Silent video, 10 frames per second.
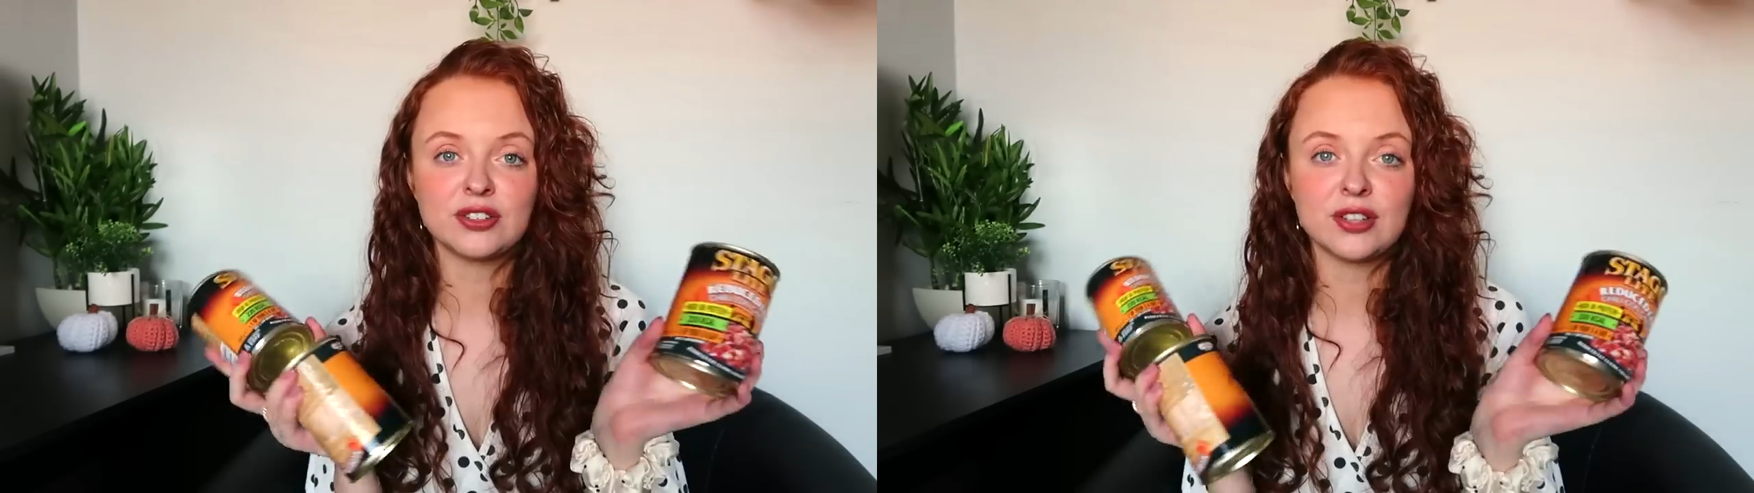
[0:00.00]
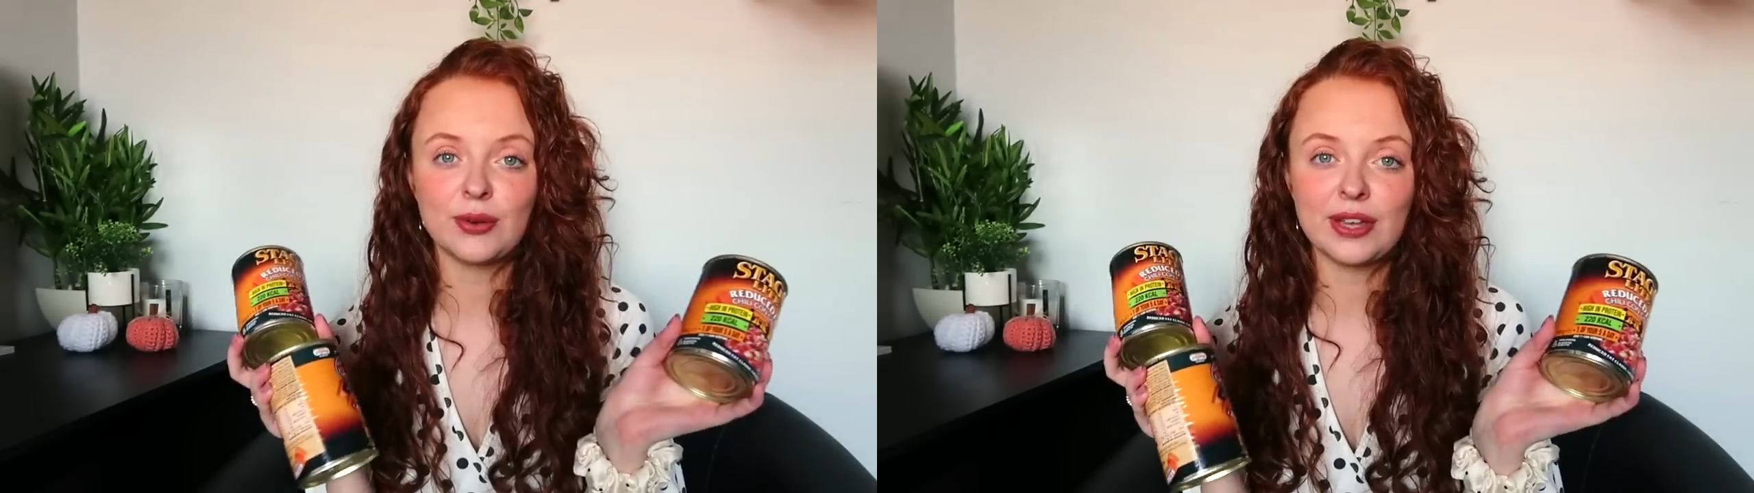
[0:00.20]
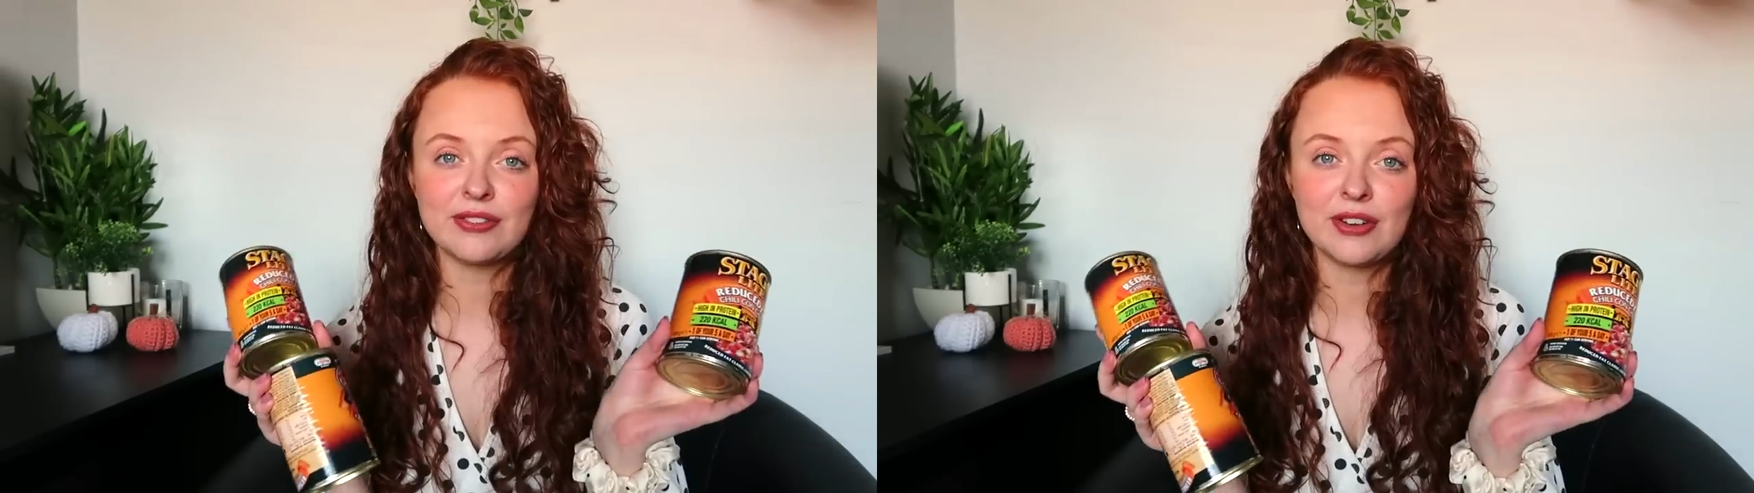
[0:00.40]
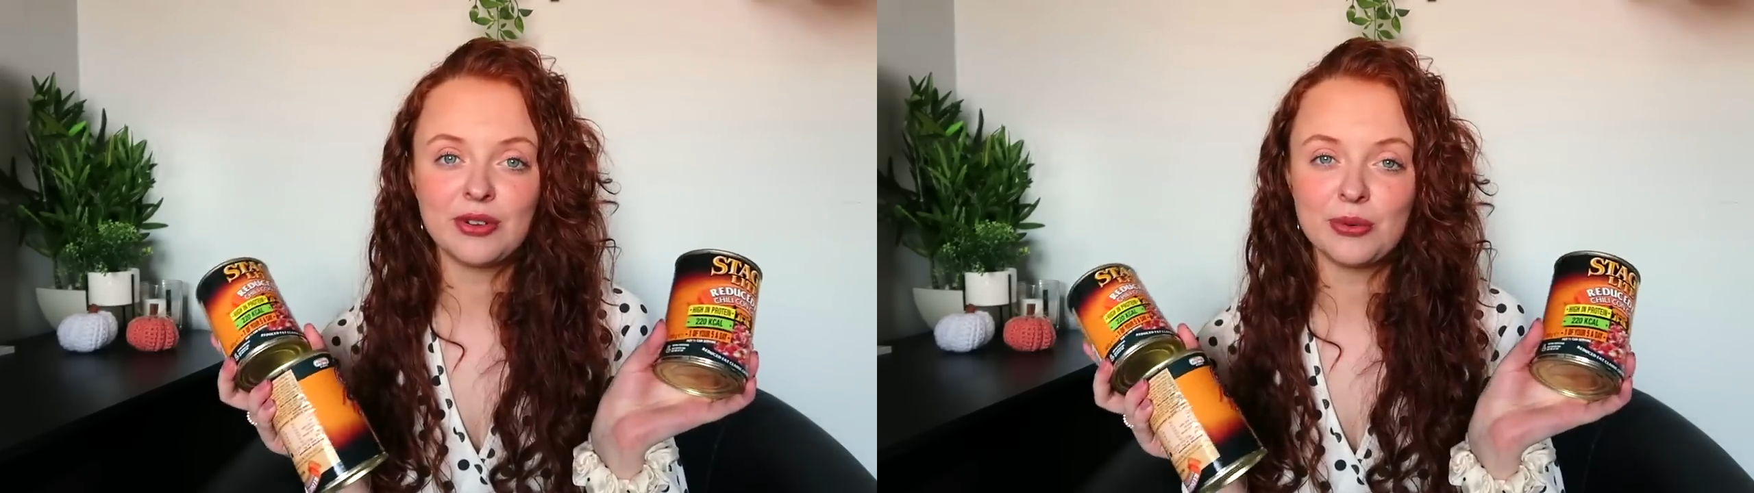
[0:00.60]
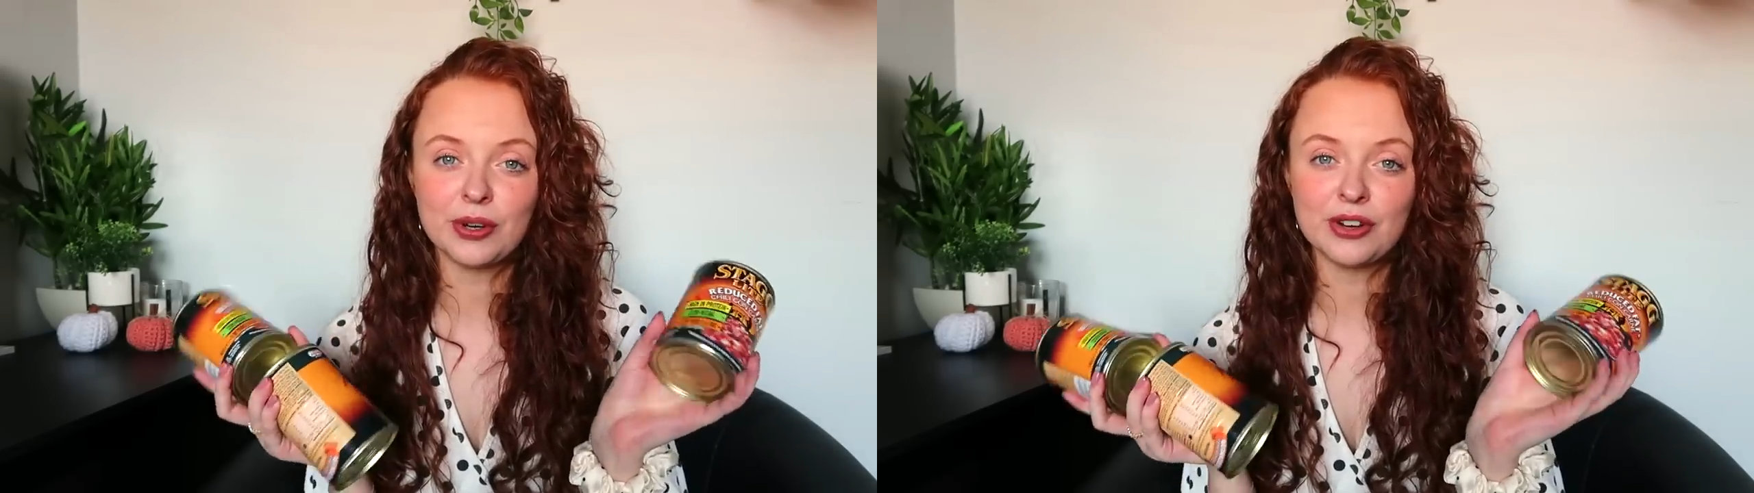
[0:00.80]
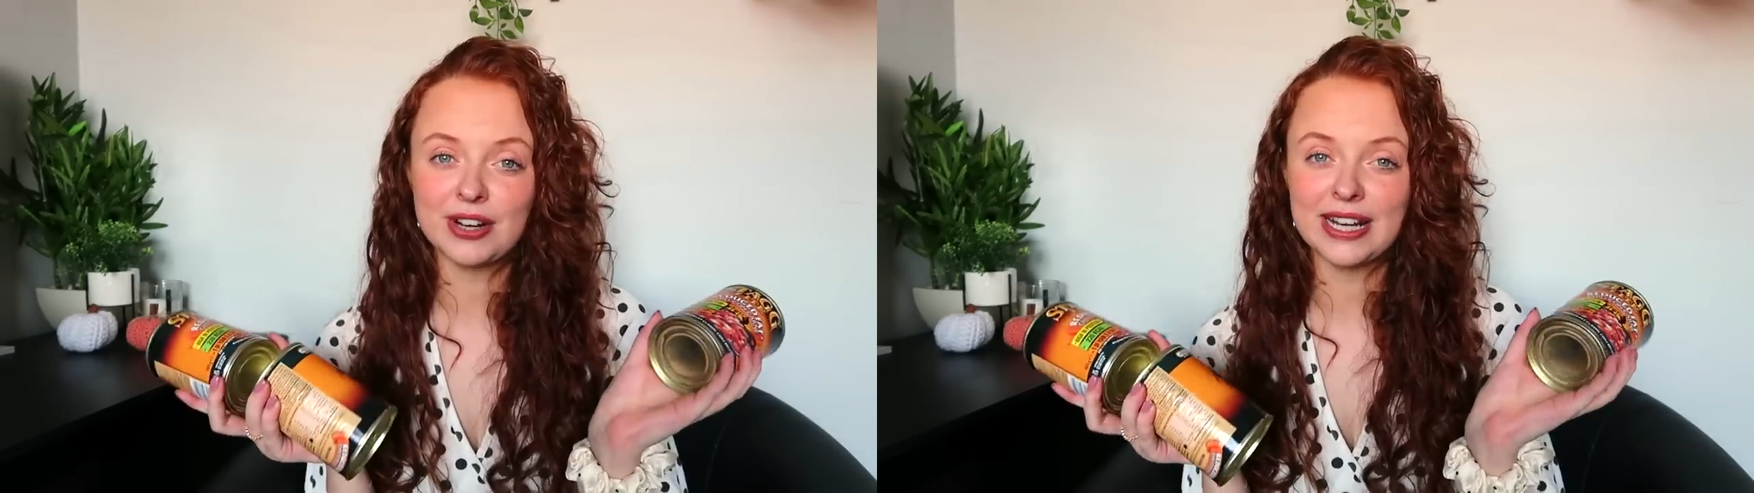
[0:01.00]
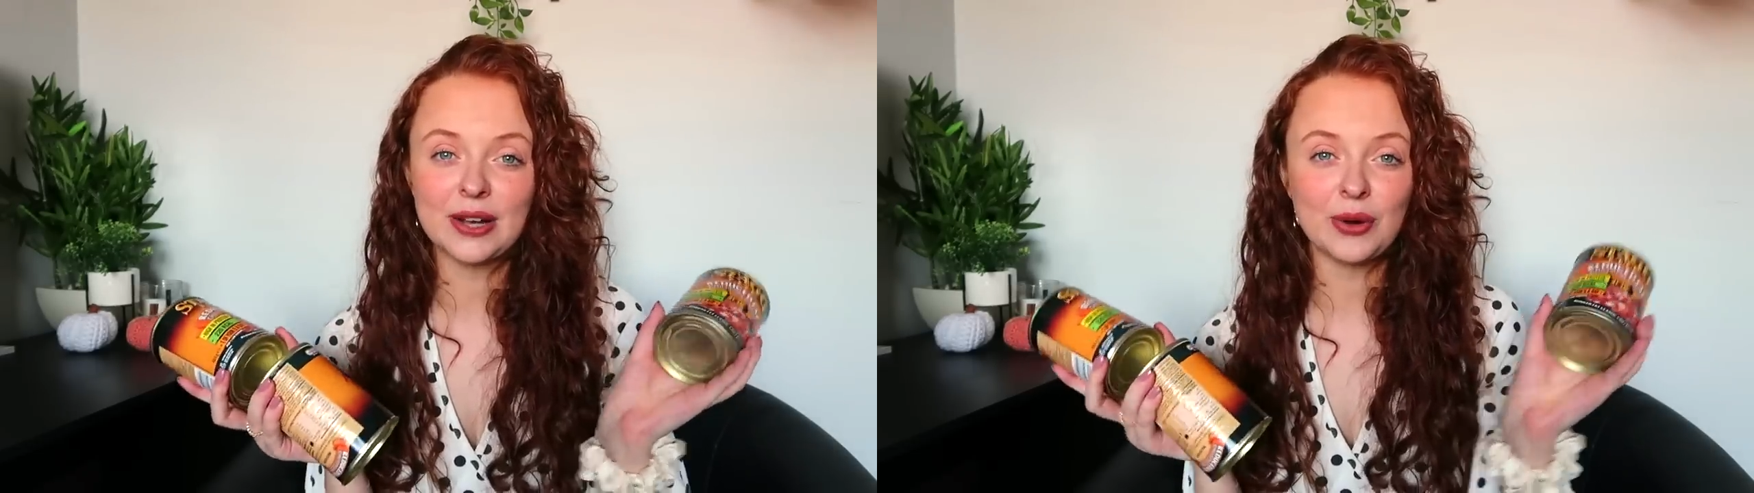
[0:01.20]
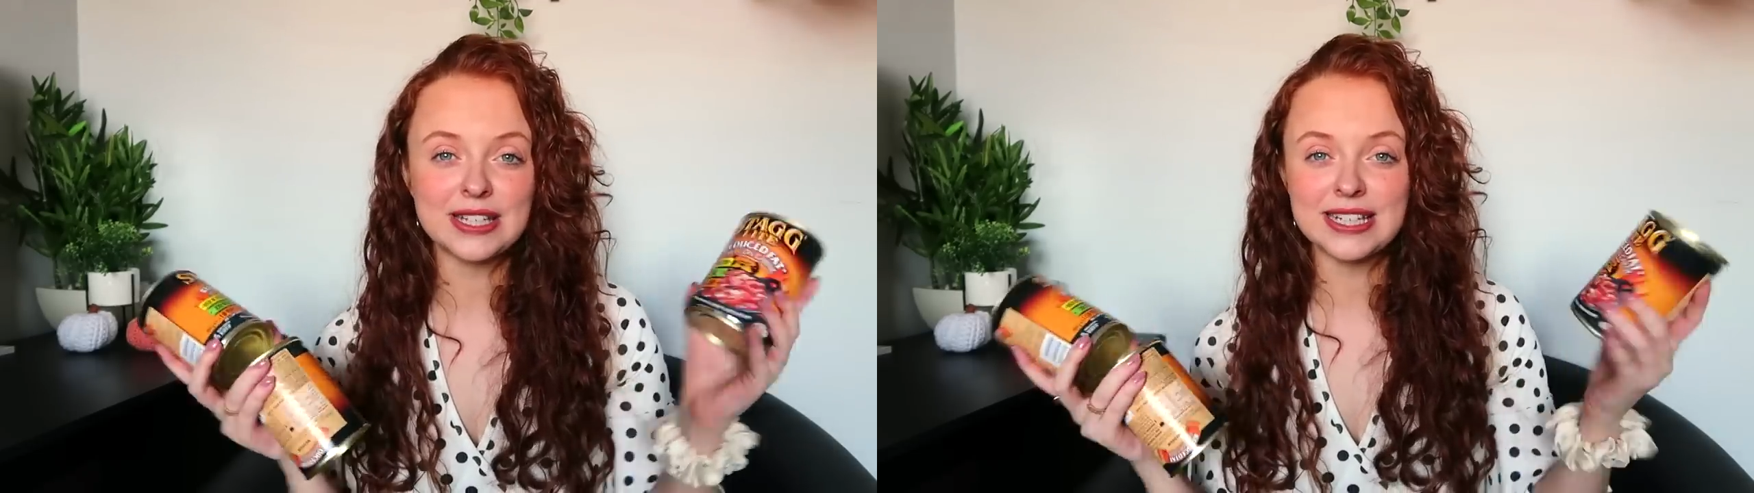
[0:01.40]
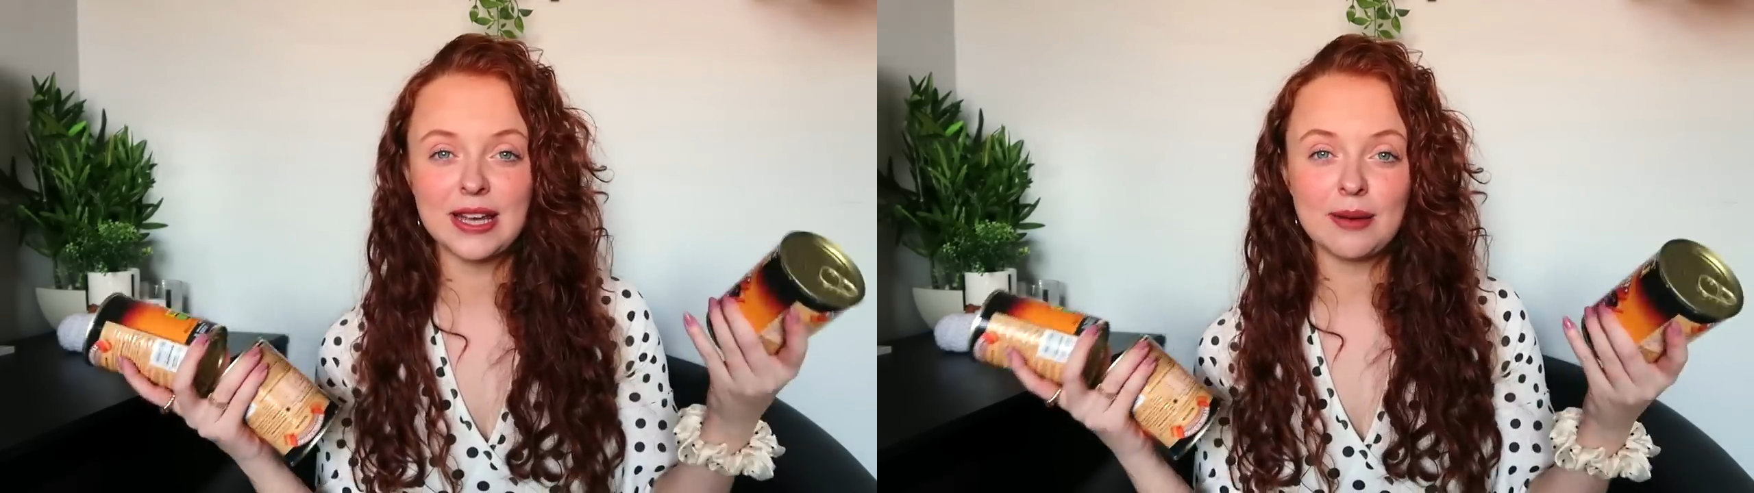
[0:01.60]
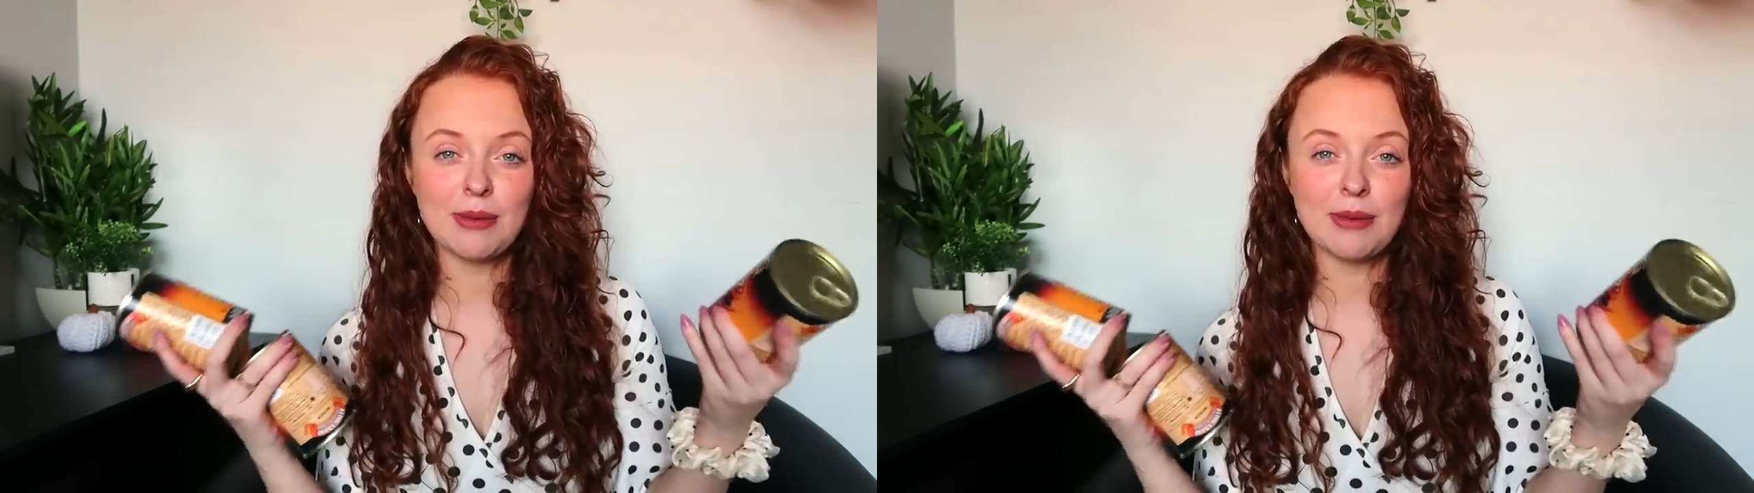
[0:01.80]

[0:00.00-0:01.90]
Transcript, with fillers: so even if we want a really quick dinner,